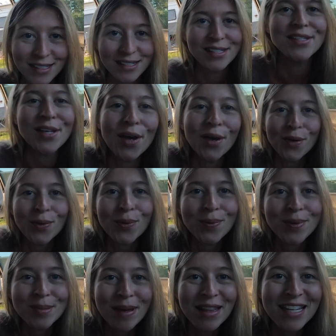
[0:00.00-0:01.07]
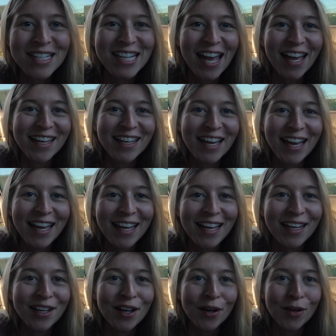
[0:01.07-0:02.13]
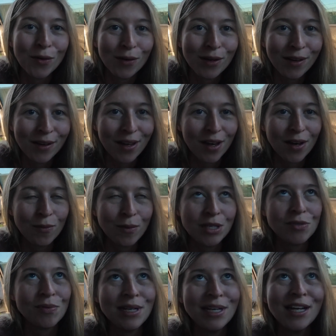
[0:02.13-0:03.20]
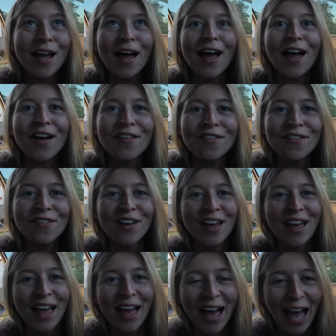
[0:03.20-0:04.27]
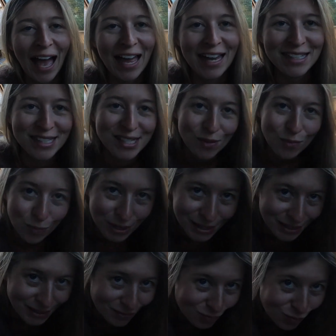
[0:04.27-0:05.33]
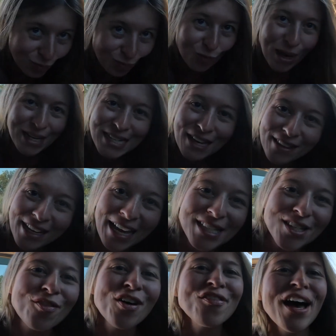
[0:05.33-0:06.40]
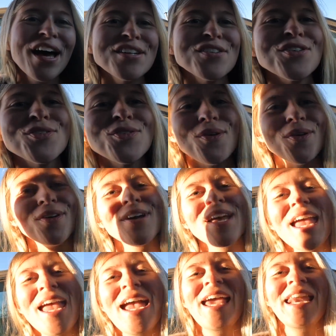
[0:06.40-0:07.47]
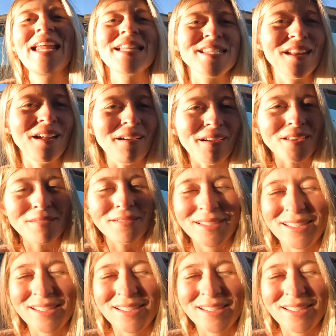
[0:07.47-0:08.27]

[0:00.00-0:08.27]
So we spent the day in Noarlunga, which we love, and we went down the lazy river as you saw, and then tonight we're